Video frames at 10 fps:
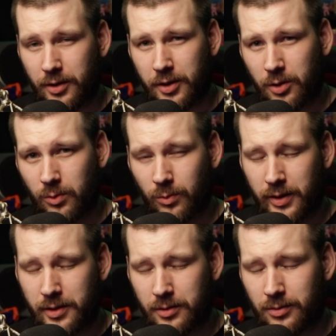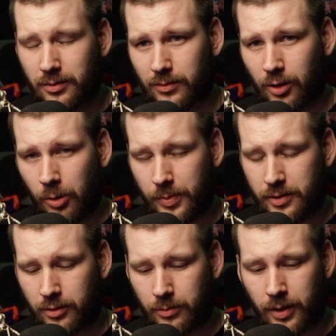you know when you open
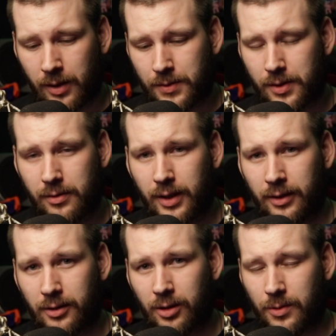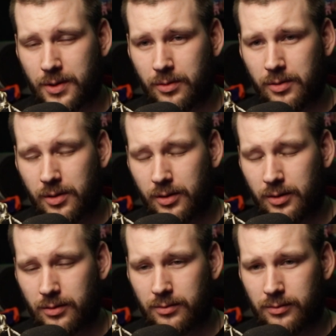your browser and you go to your,
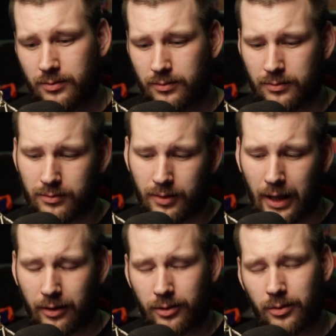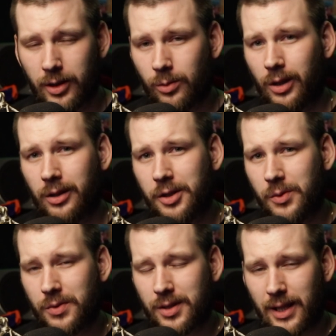I don't know, local
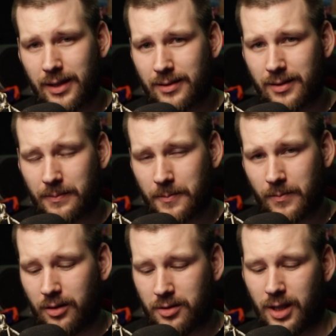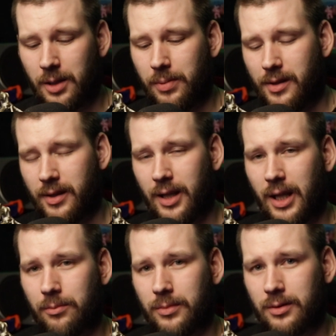news site, you type in the
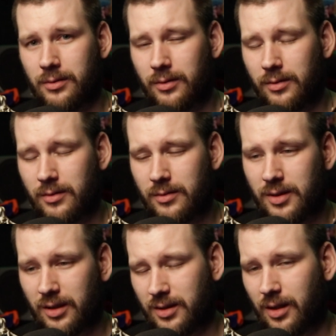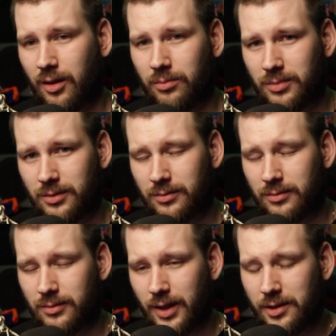name .com
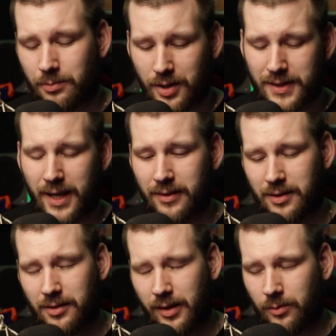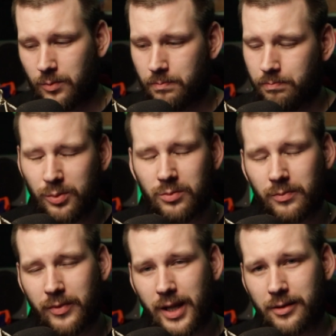and you press enter and
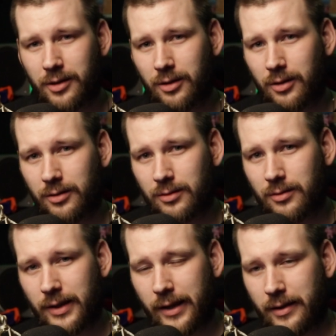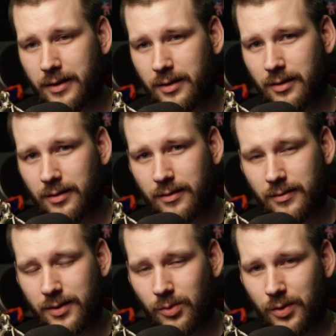boom, there you are, right at the
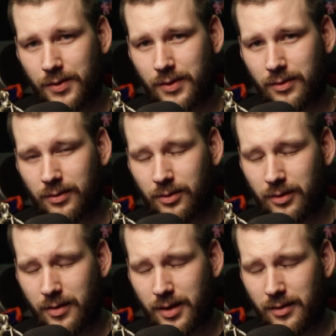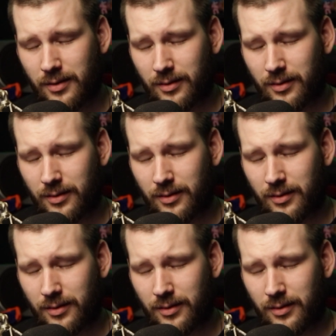source or the